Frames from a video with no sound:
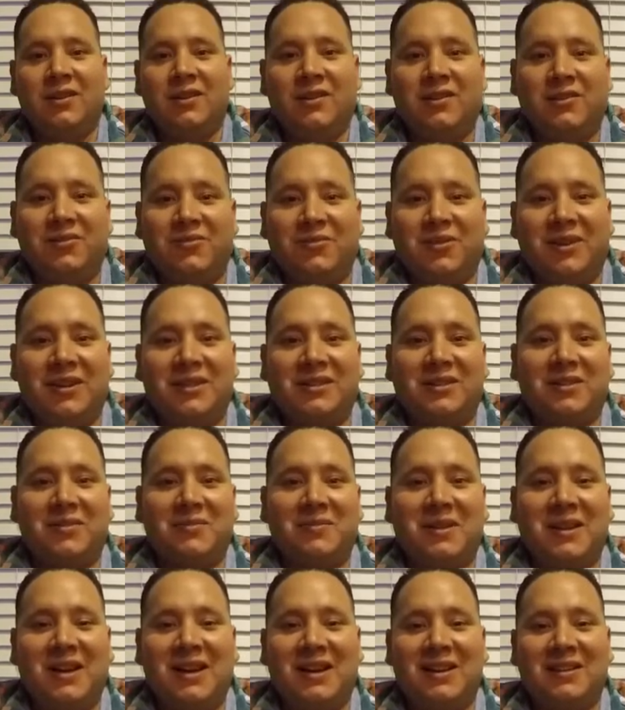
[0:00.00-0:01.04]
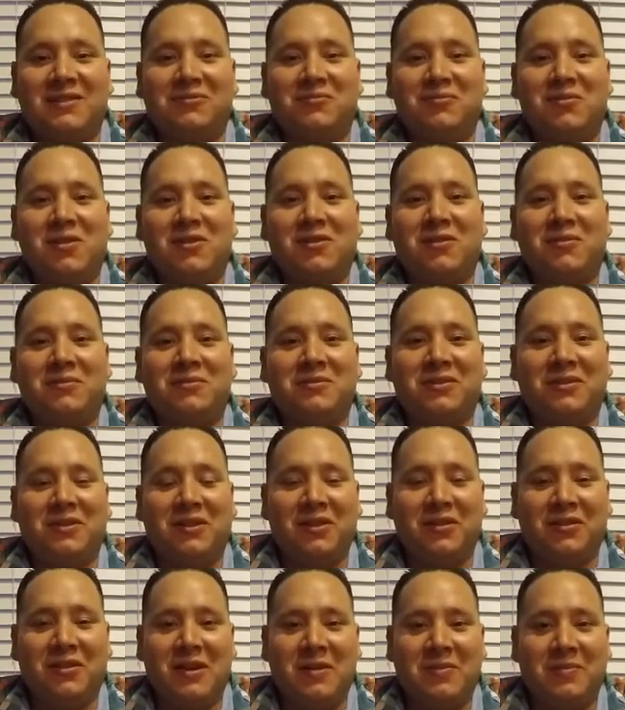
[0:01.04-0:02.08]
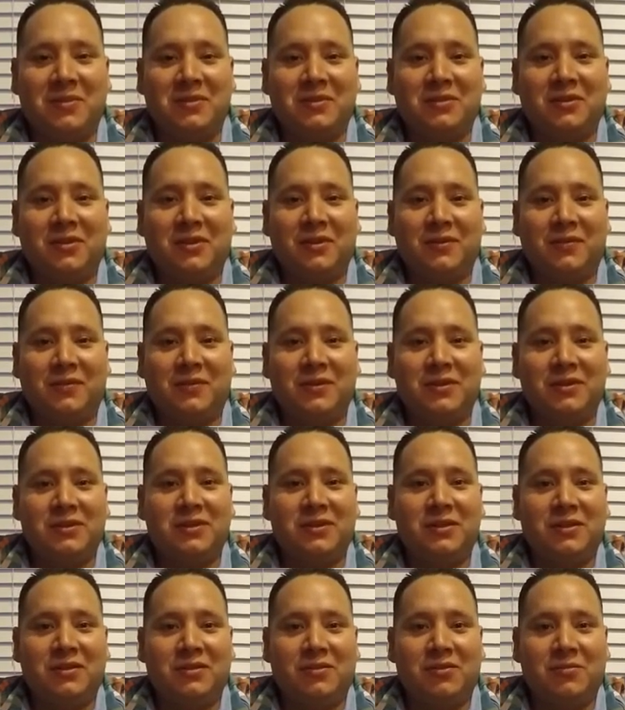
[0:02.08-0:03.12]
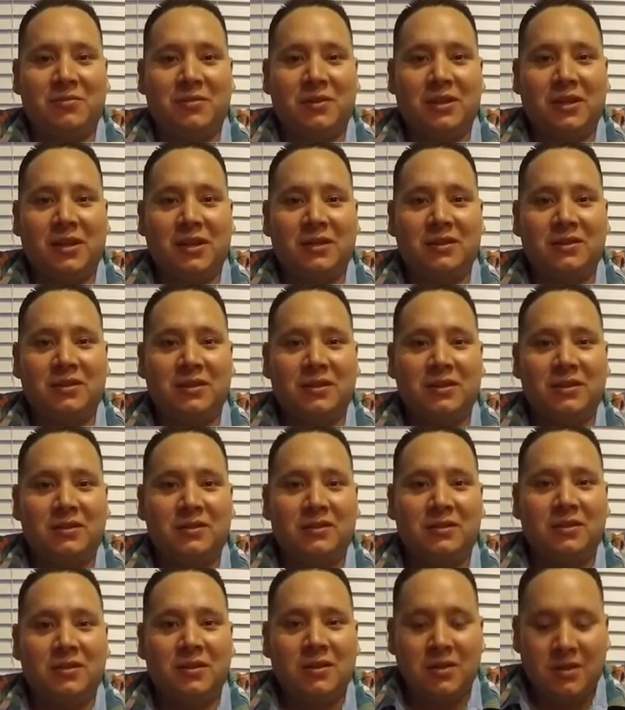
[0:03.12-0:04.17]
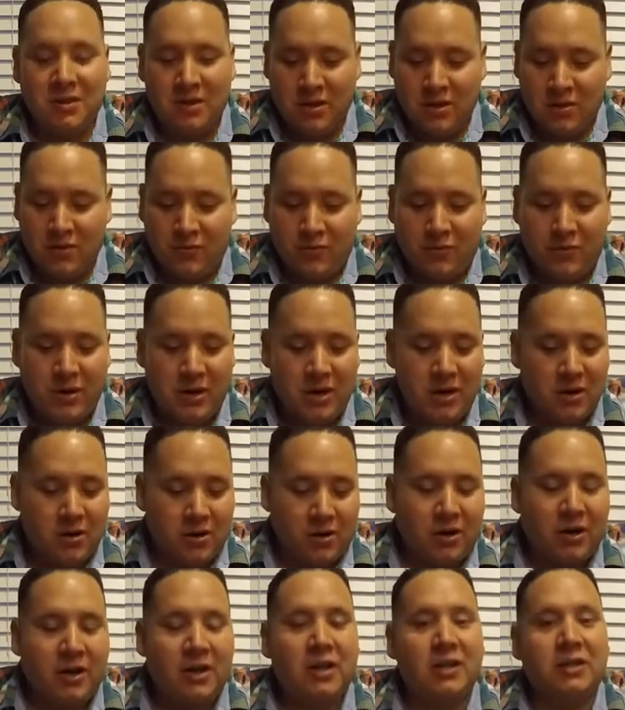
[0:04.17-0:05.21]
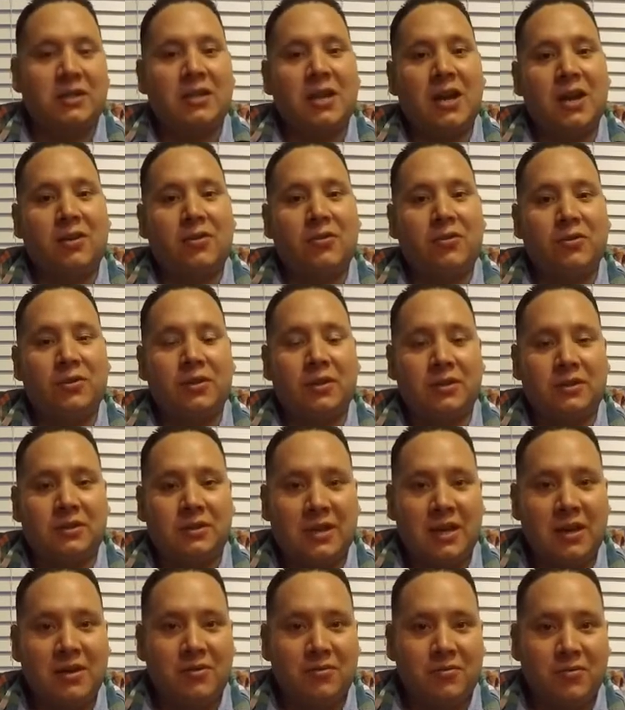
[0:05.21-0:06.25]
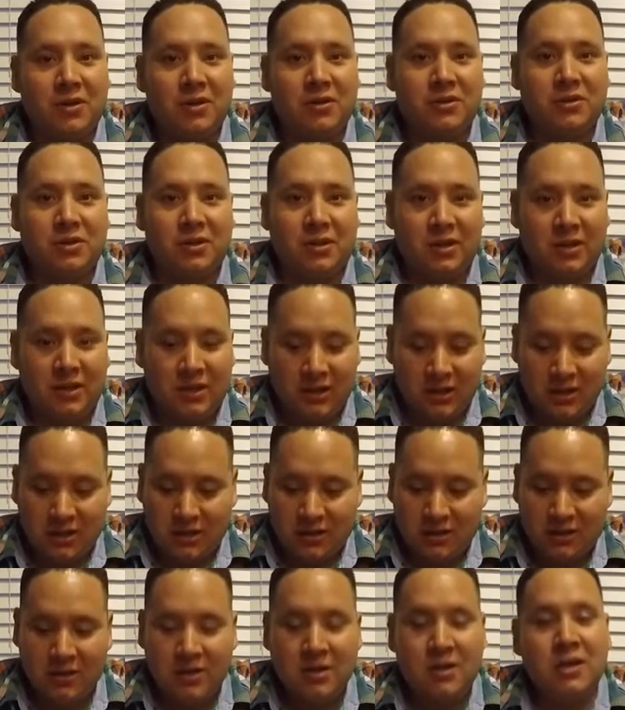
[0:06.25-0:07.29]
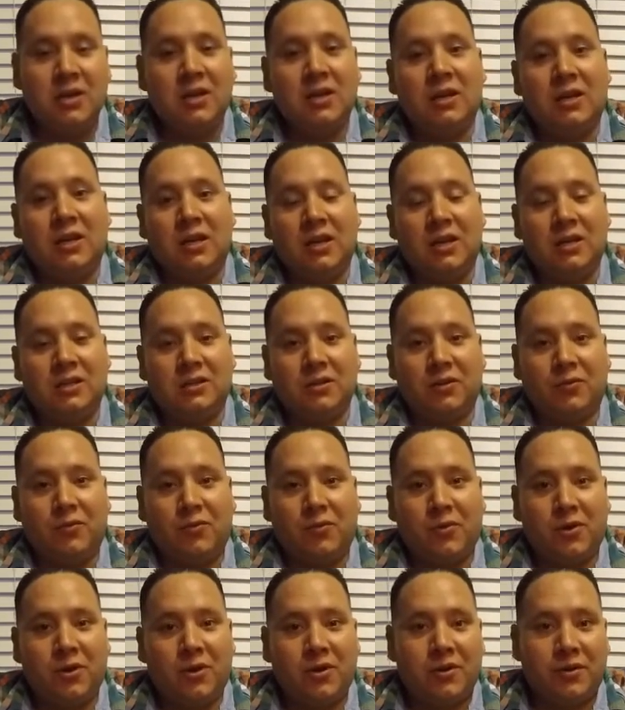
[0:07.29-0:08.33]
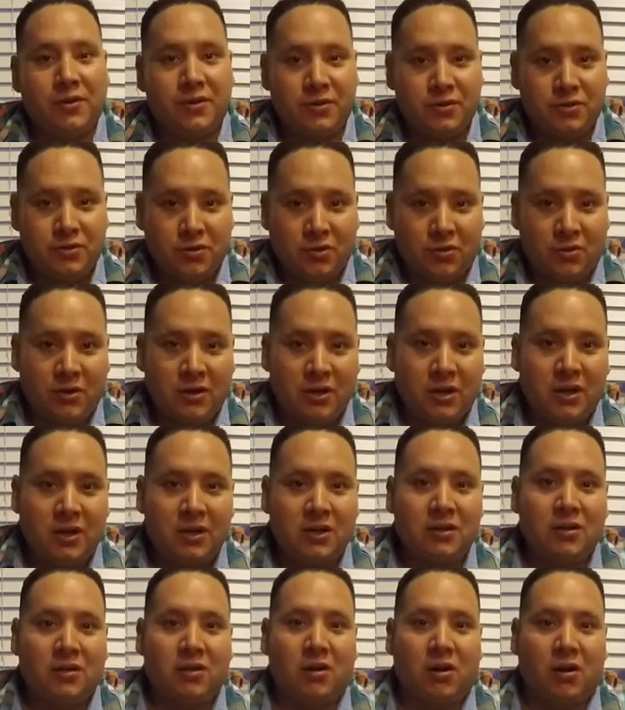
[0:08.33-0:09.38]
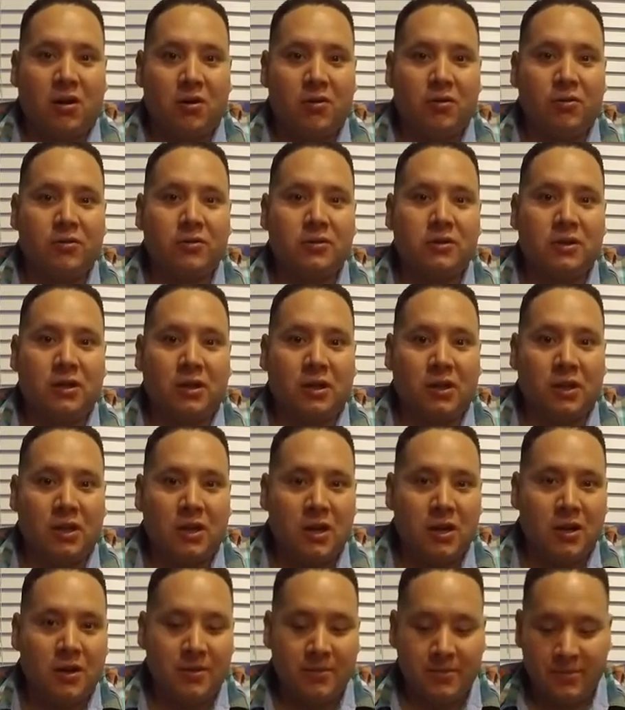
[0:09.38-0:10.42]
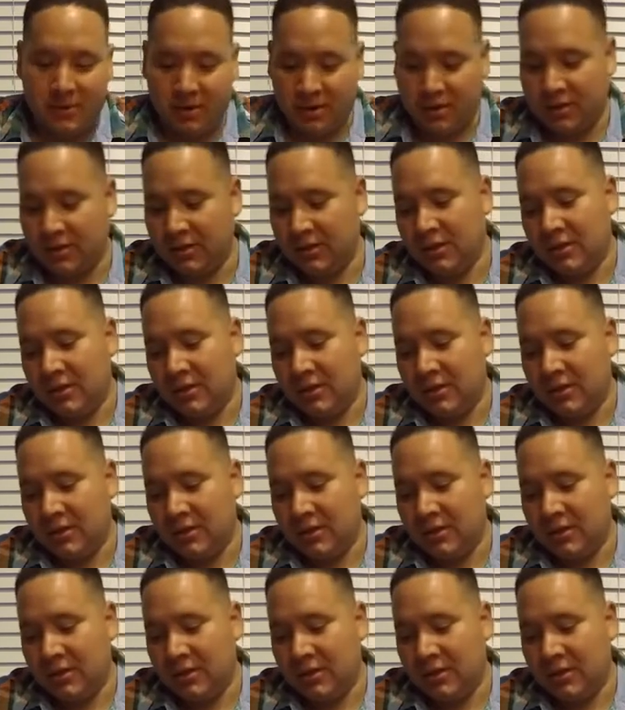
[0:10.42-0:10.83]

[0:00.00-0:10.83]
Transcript: What is up, guys? Welcome to another episode of Fishing con Velasquez. We are going to tackle the same question again. Is it worth joining Karl's Club?